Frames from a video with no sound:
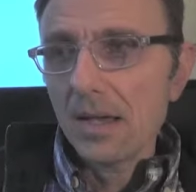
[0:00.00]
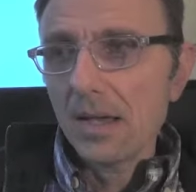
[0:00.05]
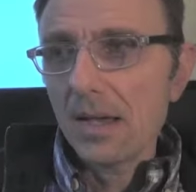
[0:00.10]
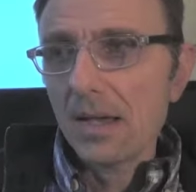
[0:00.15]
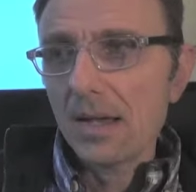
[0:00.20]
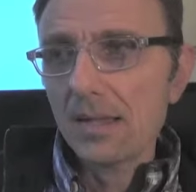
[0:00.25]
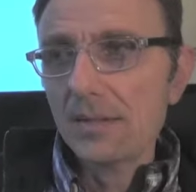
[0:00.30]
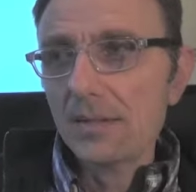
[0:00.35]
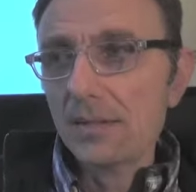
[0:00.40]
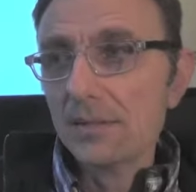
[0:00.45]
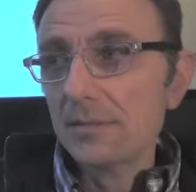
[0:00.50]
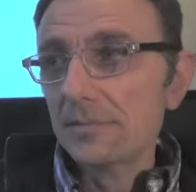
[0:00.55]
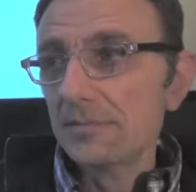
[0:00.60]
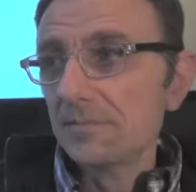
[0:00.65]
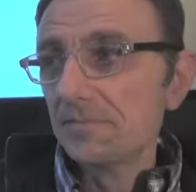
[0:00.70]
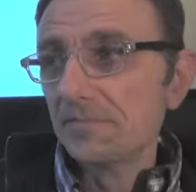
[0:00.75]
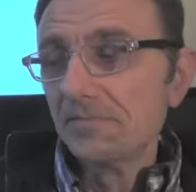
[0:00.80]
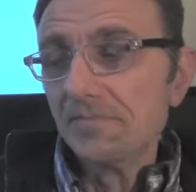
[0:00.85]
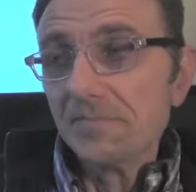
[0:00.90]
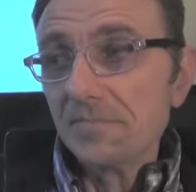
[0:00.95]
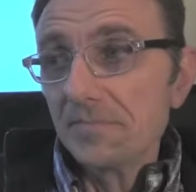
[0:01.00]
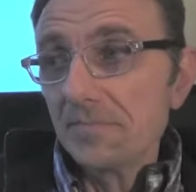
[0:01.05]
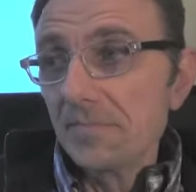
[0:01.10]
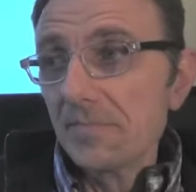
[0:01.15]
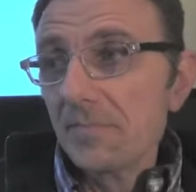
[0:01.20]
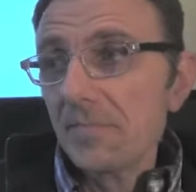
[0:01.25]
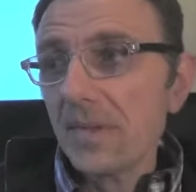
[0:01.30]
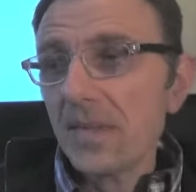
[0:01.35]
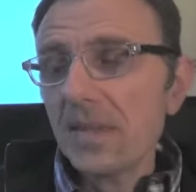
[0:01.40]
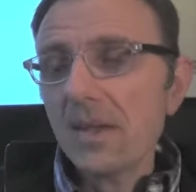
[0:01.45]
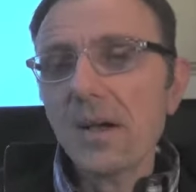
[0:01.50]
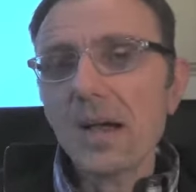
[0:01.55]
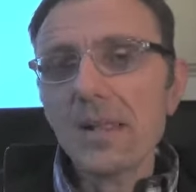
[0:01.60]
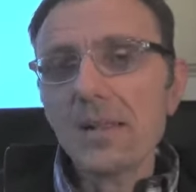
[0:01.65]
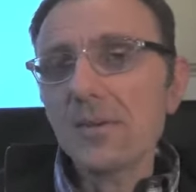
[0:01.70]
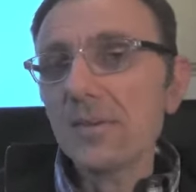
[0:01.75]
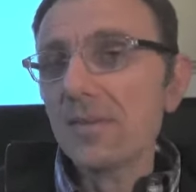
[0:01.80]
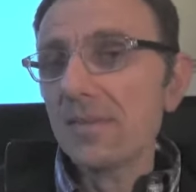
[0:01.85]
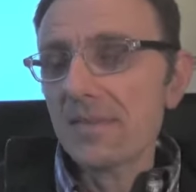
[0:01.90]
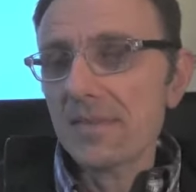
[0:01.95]
And I
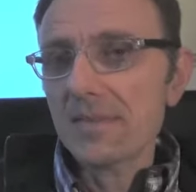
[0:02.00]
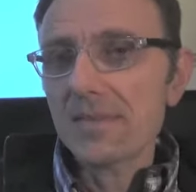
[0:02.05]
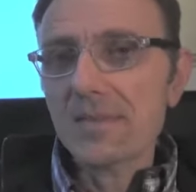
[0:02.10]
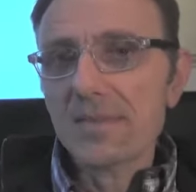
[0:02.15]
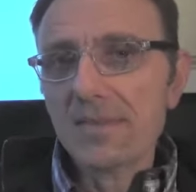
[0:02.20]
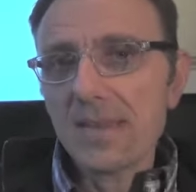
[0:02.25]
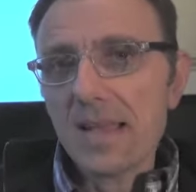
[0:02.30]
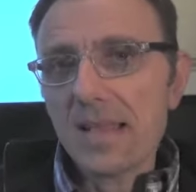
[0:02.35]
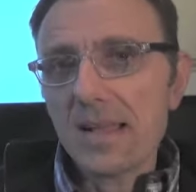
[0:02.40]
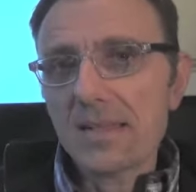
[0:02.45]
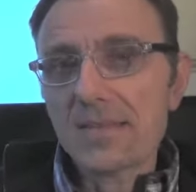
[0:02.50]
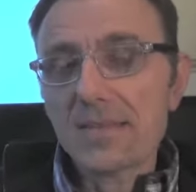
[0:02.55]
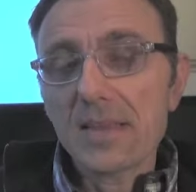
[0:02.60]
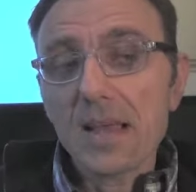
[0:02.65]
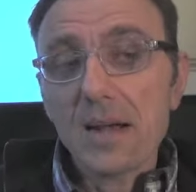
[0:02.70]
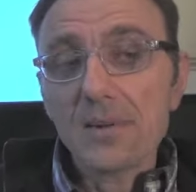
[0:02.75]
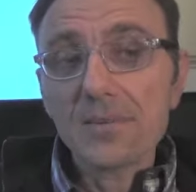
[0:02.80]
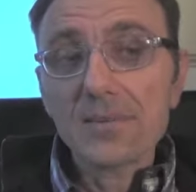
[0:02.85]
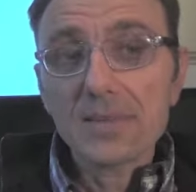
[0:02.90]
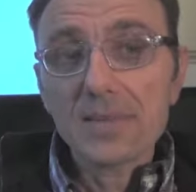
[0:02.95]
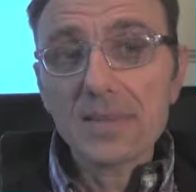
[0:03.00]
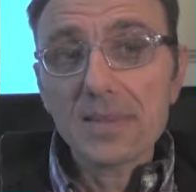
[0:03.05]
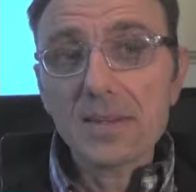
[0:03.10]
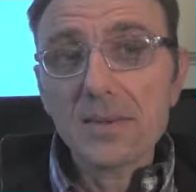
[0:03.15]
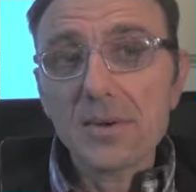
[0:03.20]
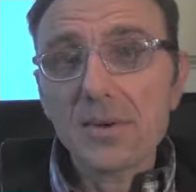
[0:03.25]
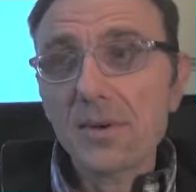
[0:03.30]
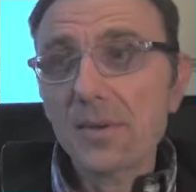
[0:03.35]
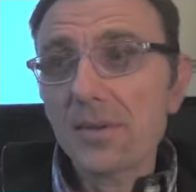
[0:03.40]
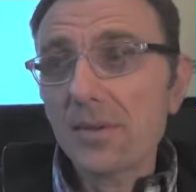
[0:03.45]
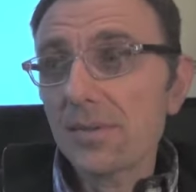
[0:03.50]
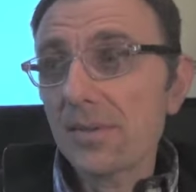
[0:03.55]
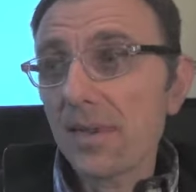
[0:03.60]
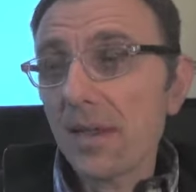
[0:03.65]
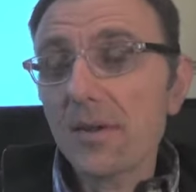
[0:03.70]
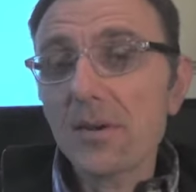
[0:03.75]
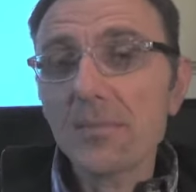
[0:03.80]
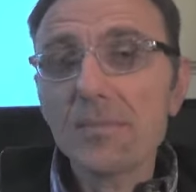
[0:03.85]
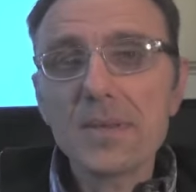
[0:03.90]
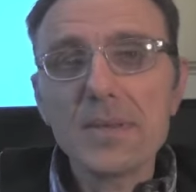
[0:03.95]
don't say that counseling or
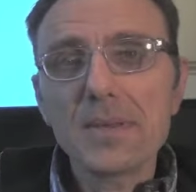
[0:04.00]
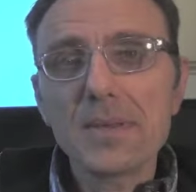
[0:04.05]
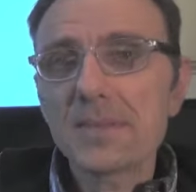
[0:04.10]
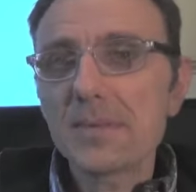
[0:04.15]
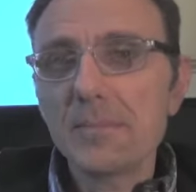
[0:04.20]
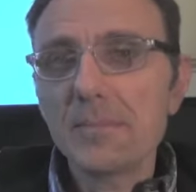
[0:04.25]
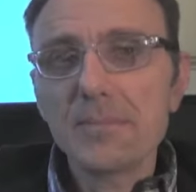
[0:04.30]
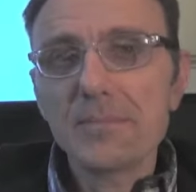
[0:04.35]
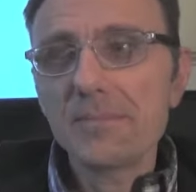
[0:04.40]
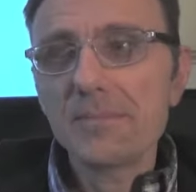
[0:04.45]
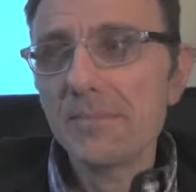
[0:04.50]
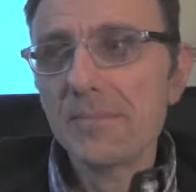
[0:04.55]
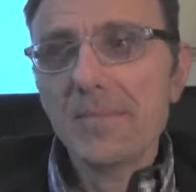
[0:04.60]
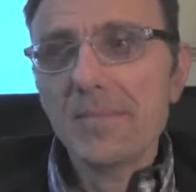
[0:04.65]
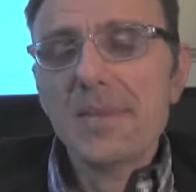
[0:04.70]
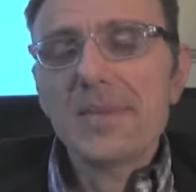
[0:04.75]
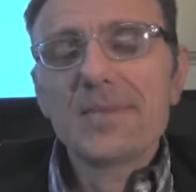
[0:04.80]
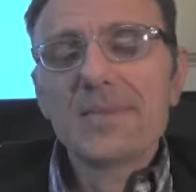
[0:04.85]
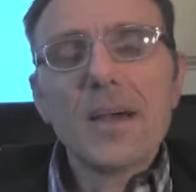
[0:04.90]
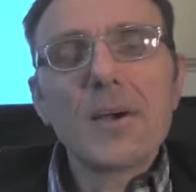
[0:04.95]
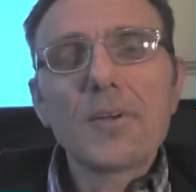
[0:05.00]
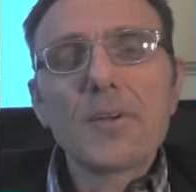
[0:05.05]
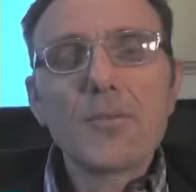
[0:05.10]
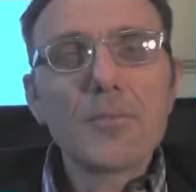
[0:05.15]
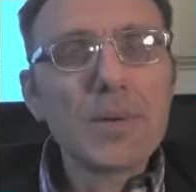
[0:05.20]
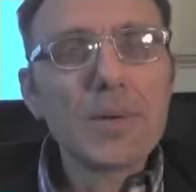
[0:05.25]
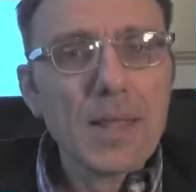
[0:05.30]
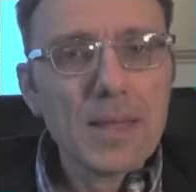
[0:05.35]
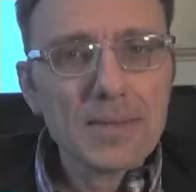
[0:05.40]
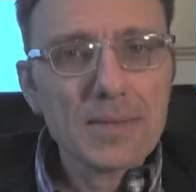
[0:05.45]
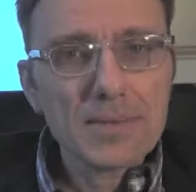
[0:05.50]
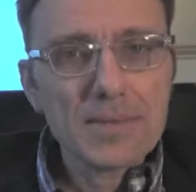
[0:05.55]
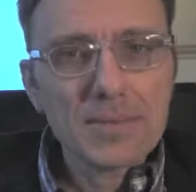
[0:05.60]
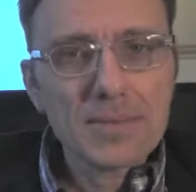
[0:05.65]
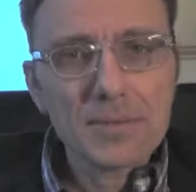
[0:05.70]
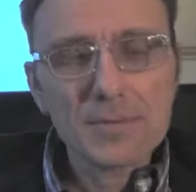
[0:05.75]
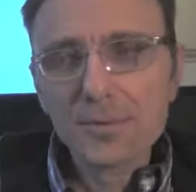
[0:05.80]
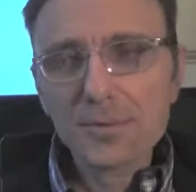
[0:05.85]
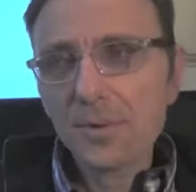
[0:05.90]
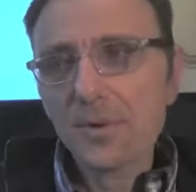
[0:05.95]
therapy is out of place.
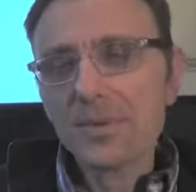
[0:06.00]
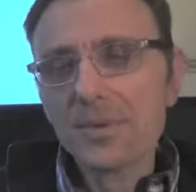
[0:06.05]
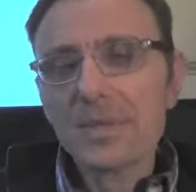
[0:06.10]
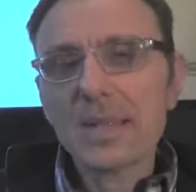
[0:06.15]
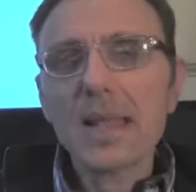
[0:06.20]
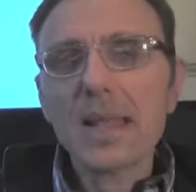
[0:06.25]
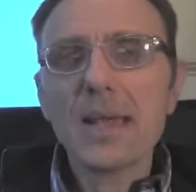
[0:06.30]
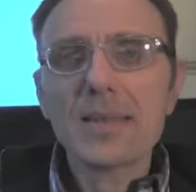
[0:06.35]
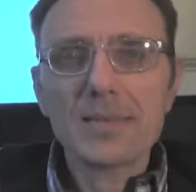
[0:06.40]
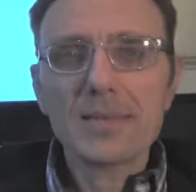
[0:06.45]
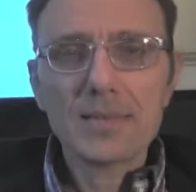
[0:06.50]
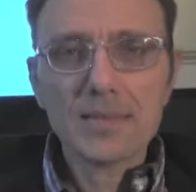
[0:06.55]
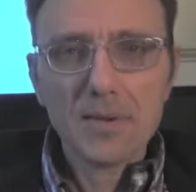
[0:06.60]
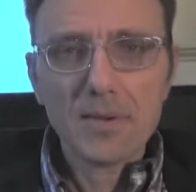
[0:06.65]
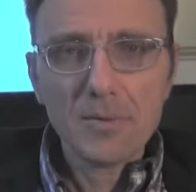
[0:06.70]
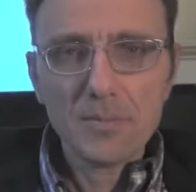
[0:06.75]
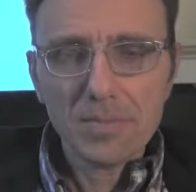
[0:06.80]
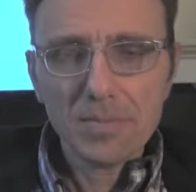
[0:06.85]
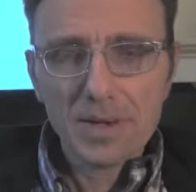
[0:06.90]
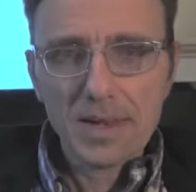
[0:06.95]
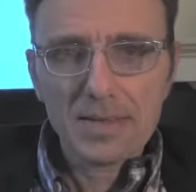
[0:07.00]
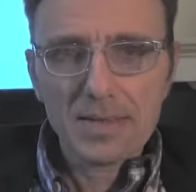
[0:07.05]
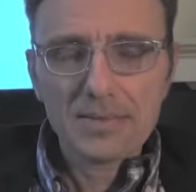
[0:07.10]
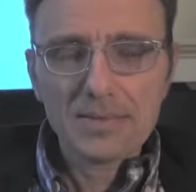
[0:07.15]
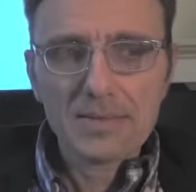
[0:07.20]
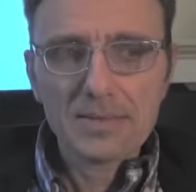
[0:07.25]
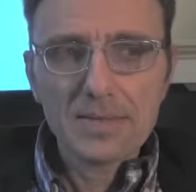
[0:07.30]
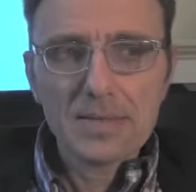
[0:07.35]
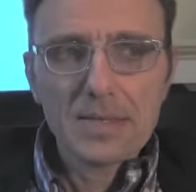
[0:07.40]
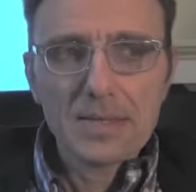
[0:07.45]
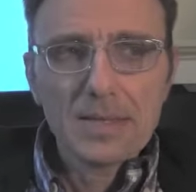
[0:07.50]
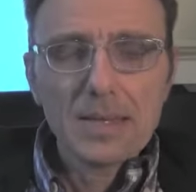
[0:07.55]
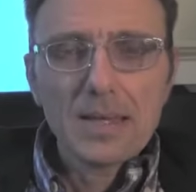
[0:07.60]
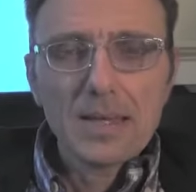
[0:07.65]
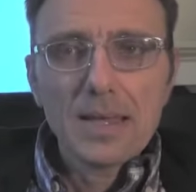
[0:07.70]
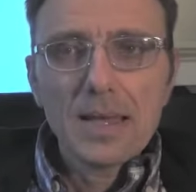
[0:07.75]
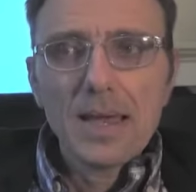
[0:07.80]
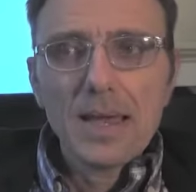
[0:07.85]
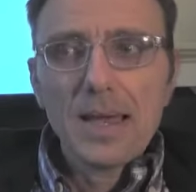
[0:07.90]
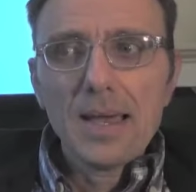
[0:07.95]
Of course, that has its own place.
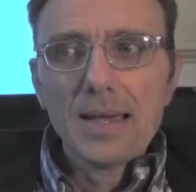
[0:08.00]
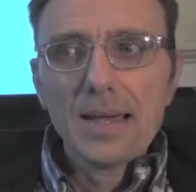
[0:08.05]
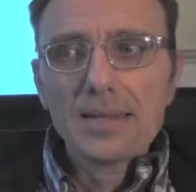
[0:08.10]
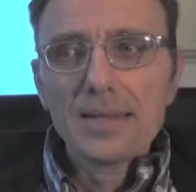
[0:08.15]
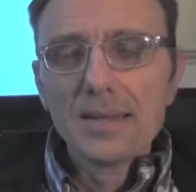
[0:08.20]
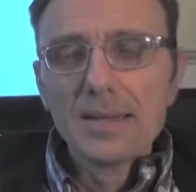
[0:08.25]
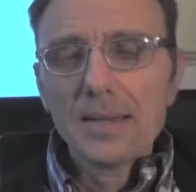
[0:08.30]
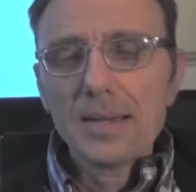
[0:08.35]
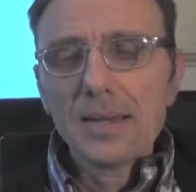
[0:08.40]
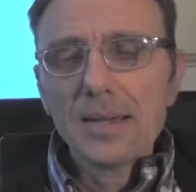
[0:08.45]
And